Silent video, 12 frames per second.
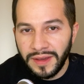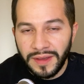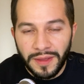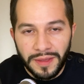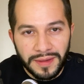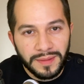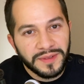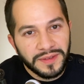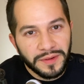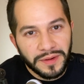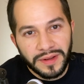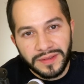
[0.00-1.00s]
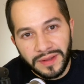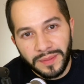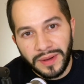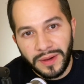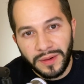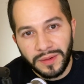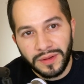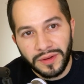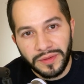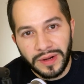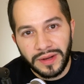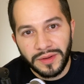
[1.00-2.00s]
theme series about
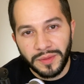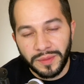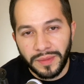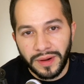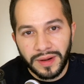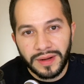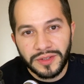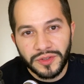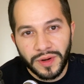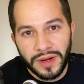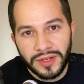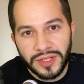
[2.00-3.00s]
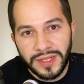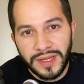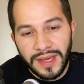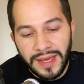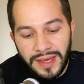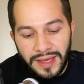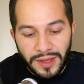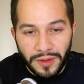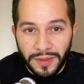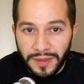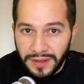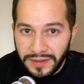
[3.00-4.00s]
creating your marketing strategy.
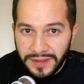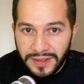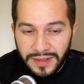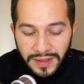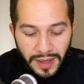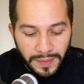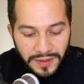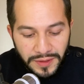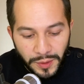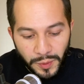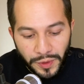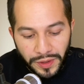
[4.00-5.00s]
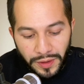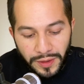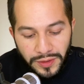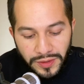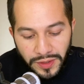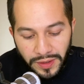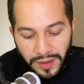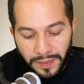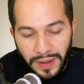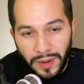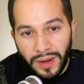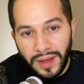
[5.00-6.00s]
On this episode, we are going to talk
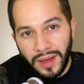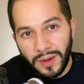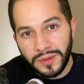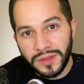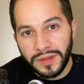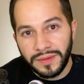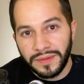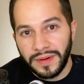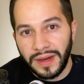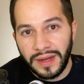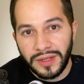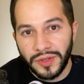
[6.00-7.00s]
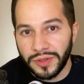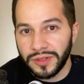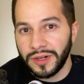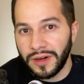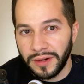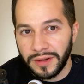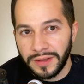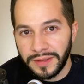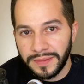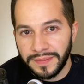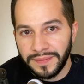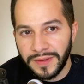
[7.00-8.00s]
about how to define your target.
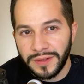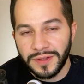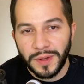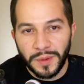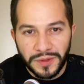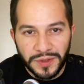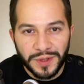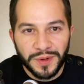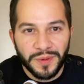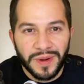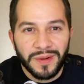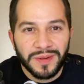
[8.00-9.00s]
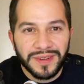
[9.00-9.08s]
So stick around.